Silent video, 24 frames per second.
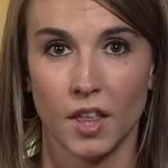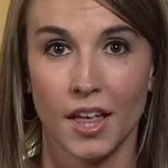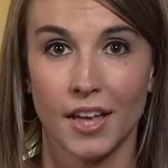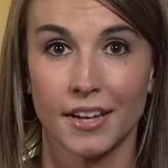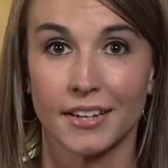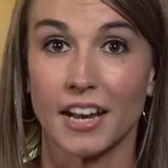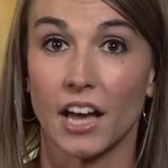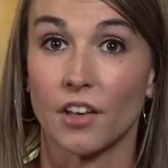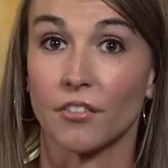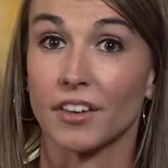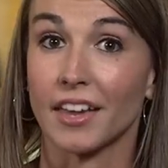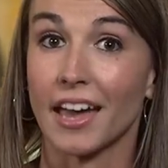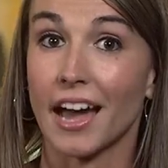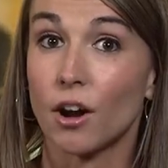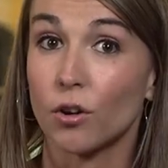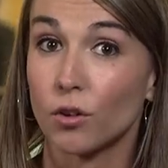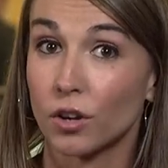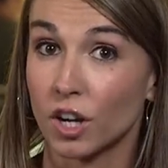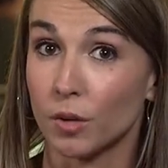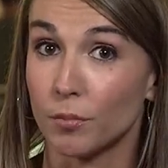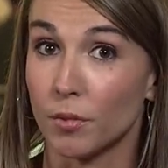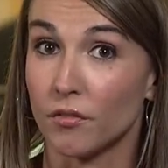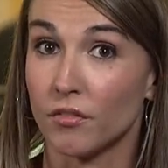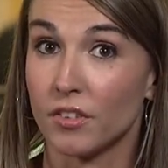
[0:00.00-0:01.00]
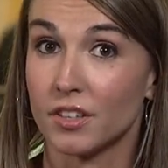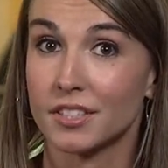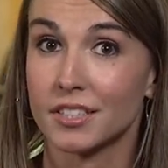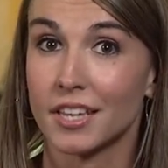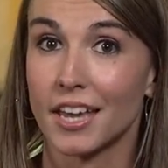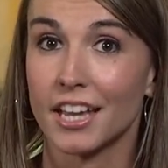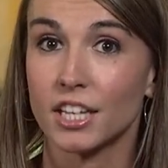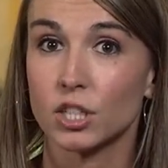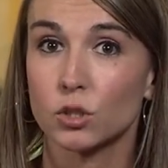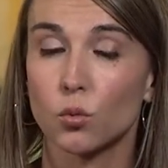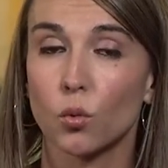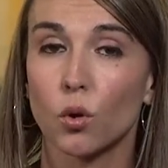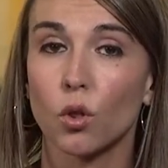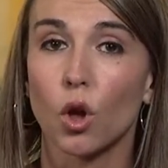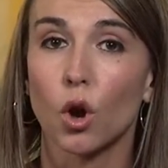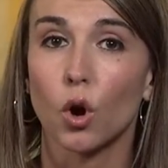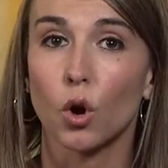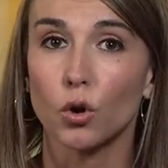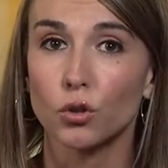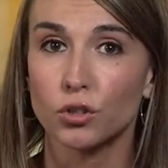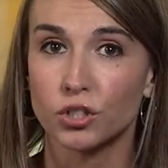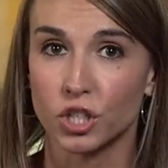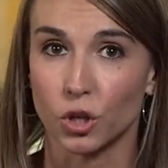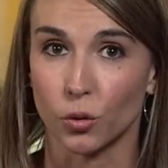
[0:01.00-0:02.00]
Now, the outcome of this case will
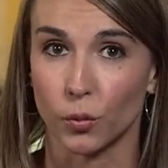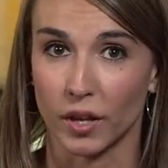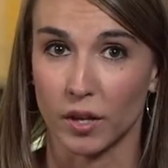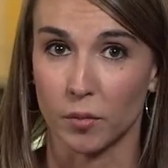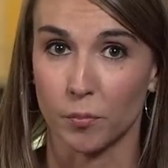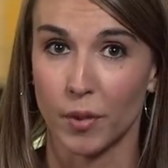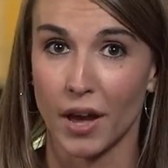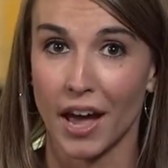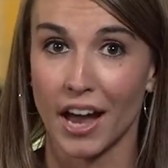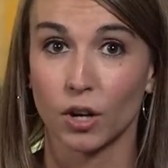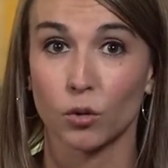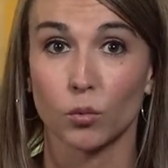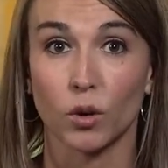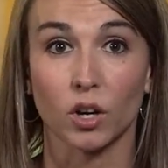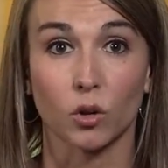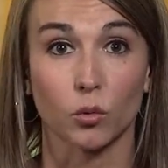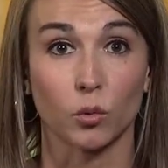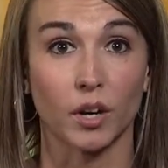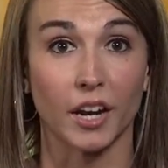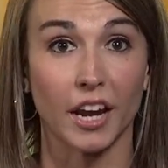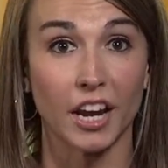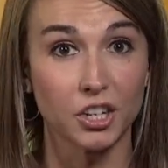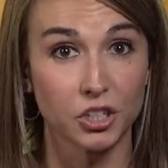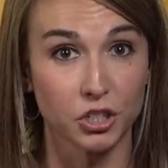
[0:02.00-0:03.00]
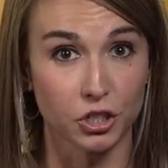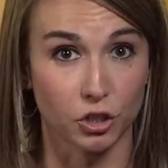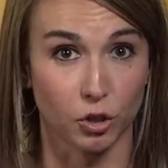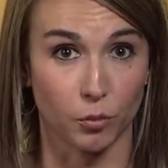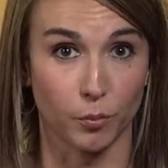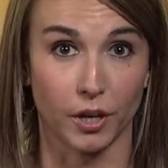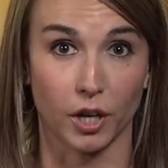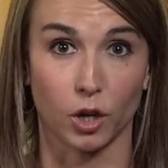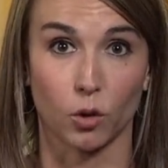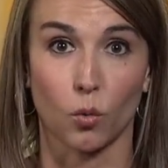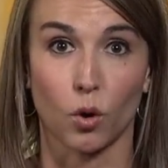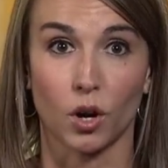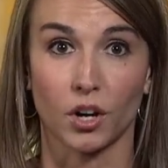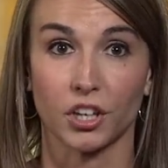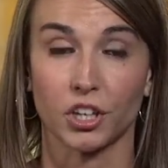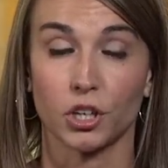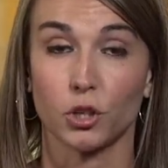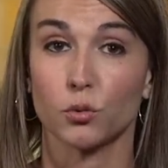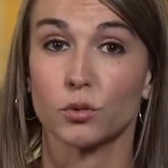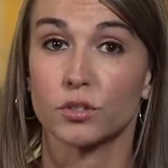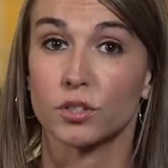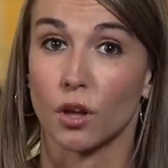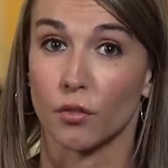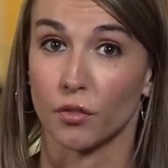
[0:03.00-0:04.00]
also impact recreational marijuana
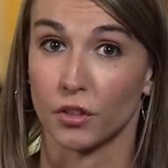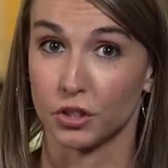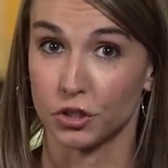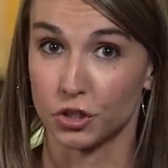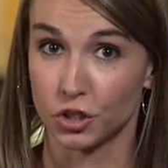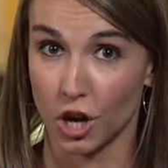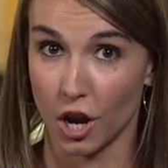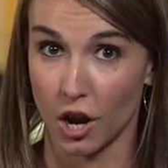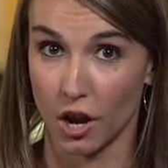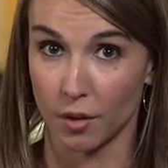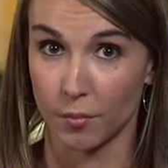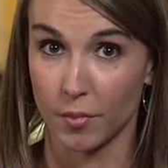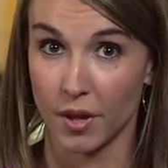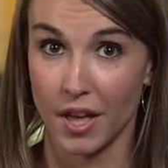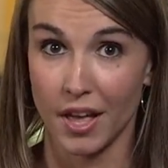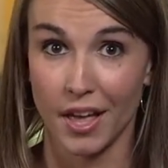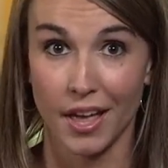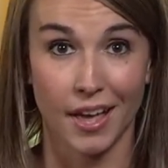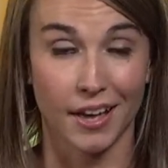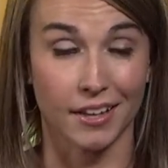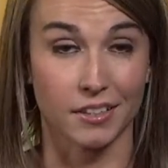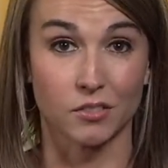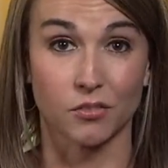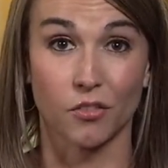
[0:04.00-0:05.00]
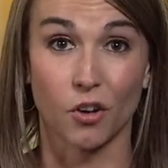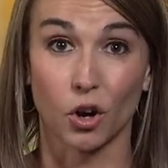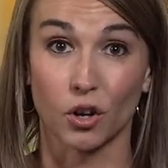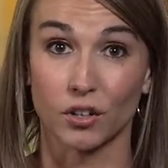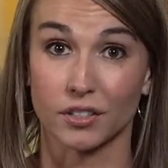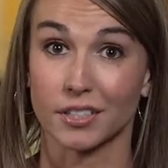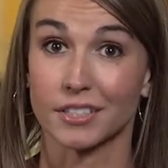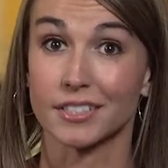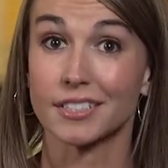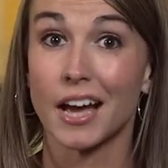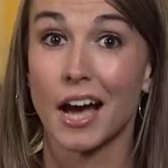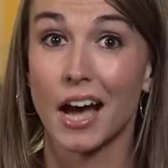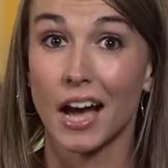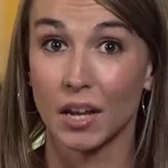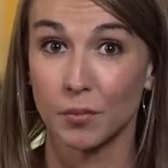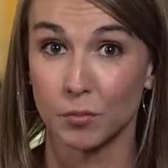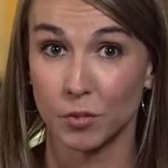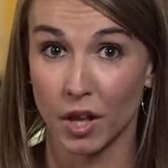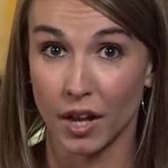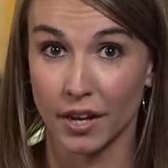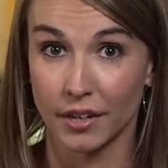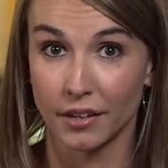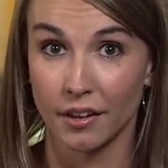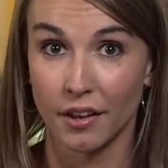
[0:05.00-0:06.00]
use on the job. As far as a
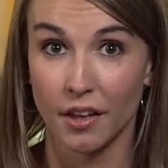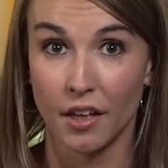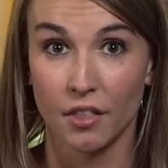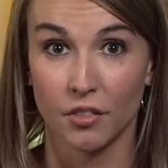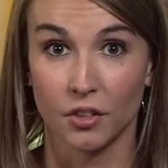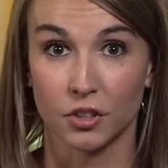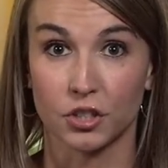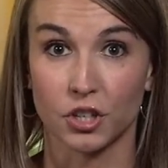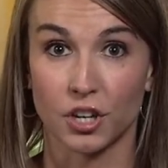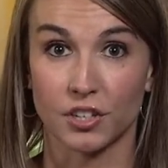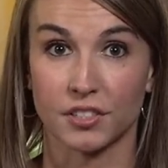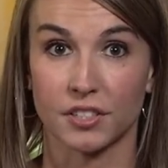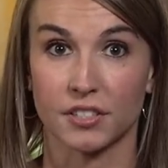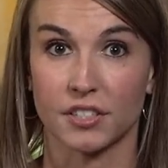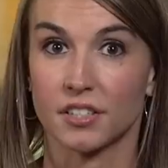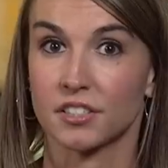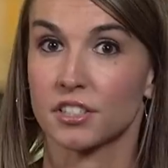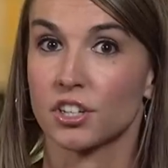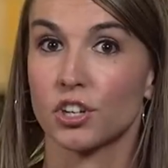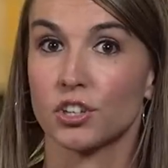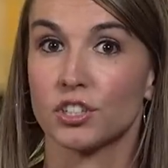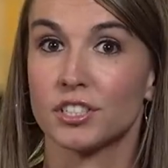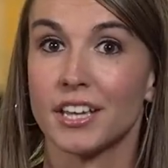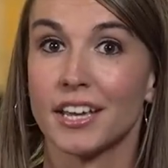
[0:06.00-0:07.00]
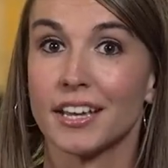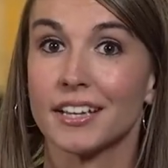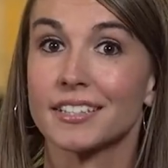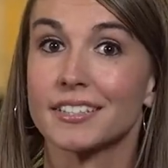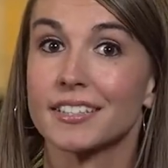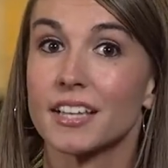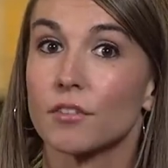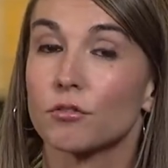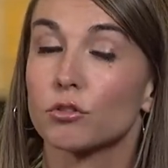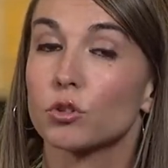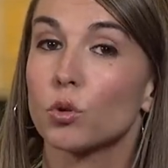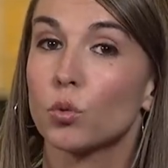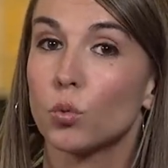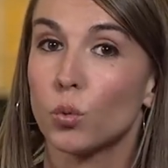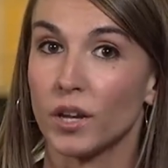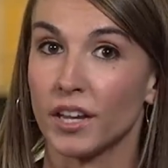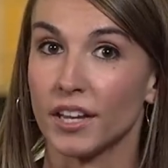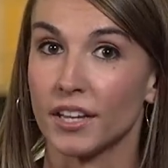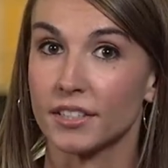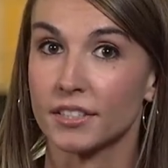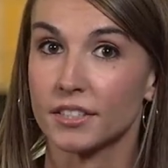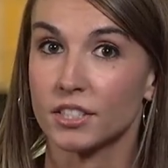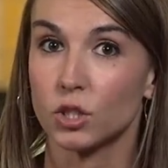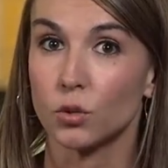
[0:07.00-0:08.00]
timeline, the justices could take several
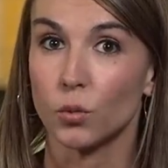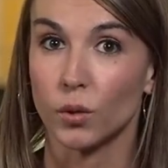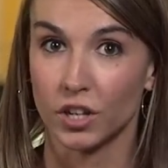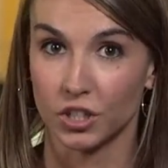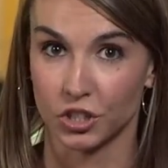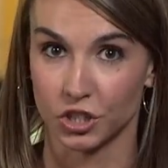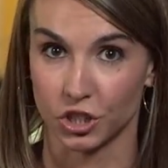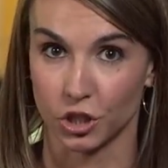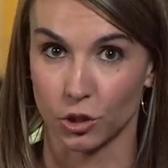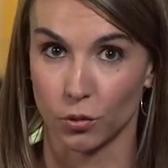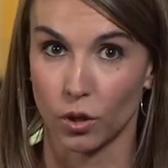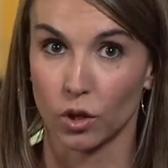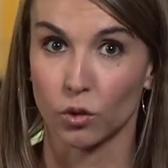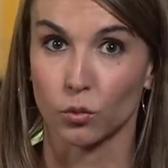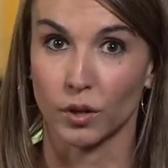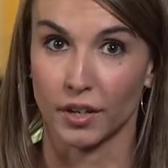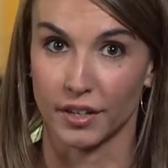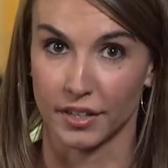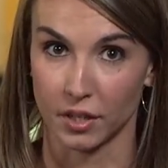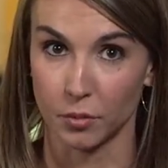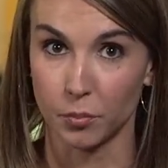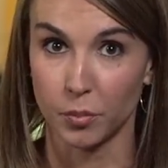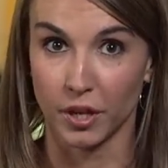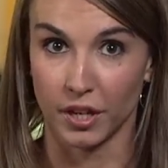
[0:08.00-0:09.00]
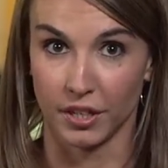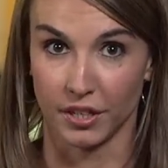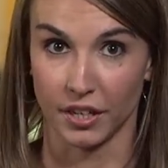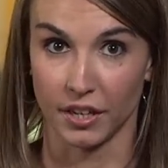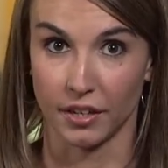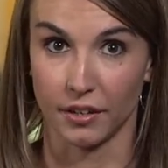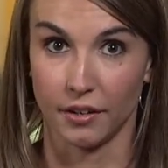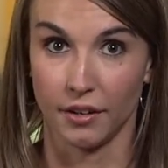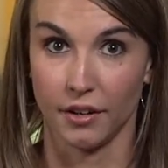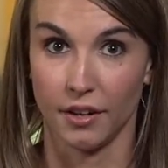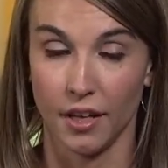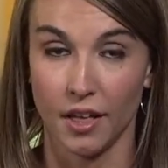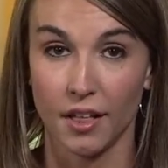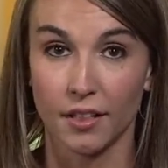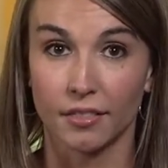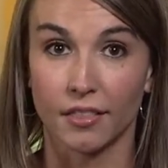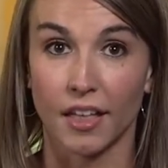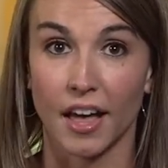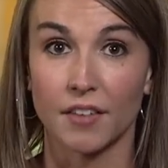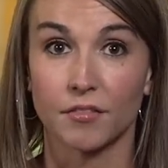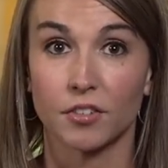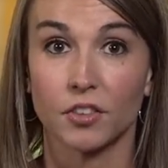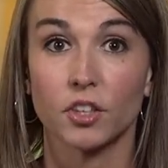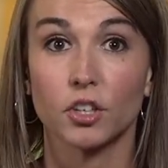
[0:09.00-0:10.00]
weeks to issue a written opinion.
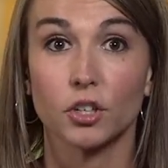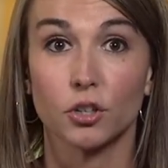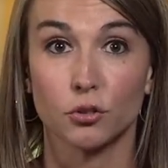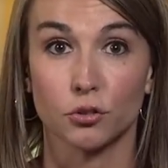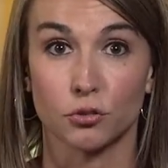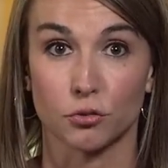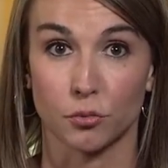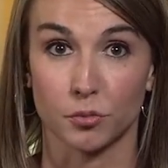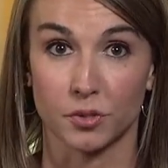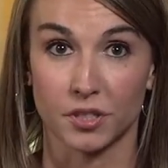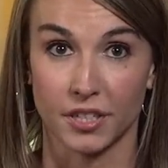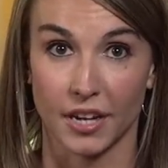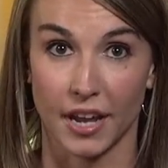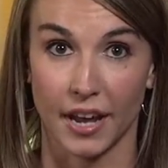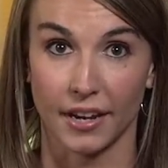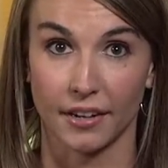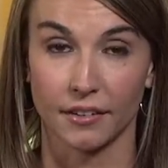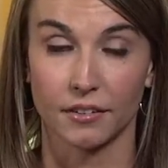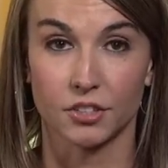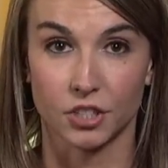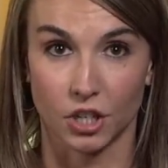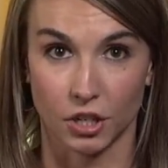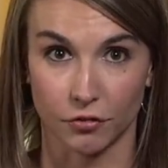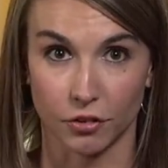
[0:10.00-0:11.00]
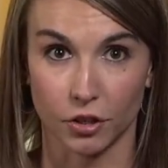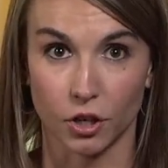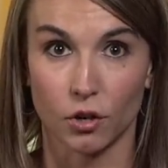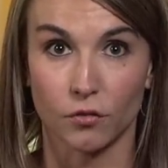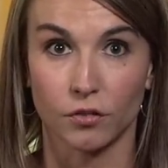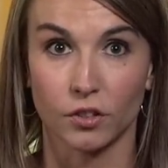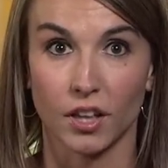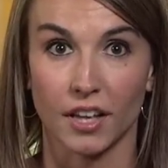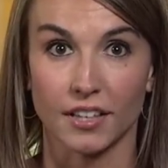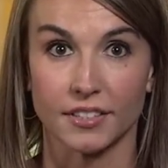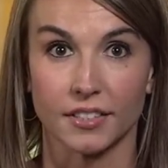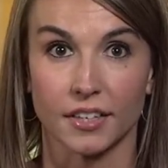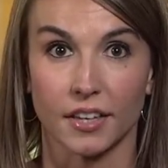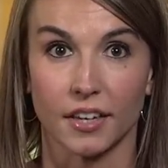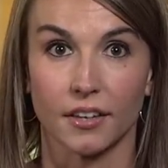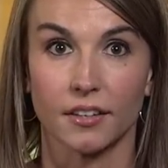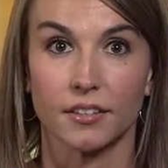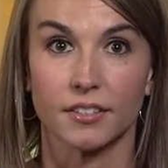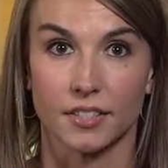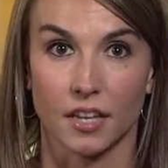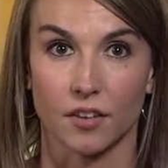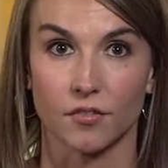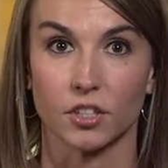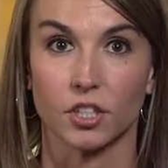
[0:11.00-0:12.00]
Live in the newsroom tonight, Jennifer Kovaleski,
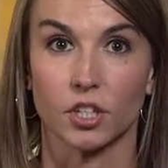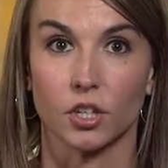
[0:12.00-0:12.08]
7